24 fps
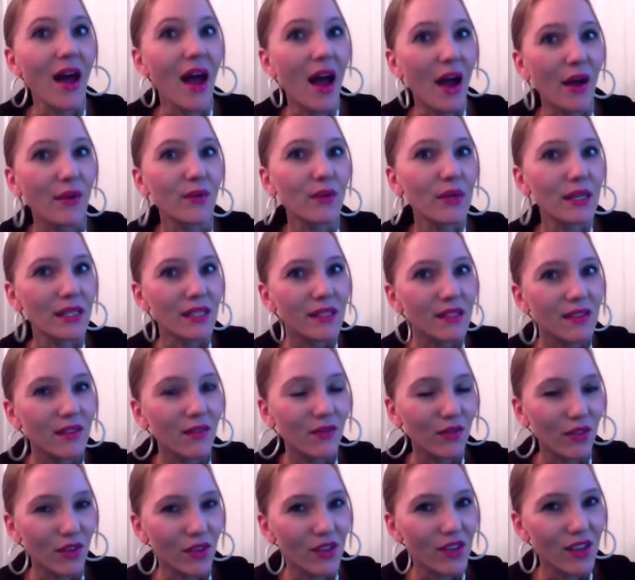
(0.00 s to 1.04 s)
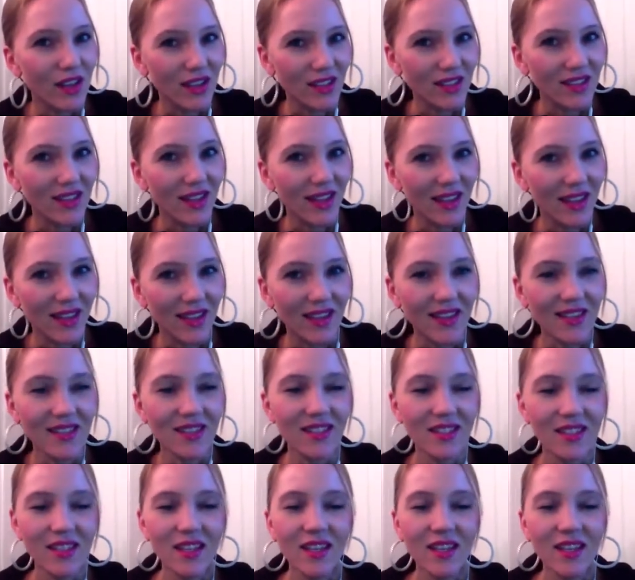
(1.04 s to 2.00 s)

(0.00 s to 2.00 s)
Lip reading: at risk for things like this.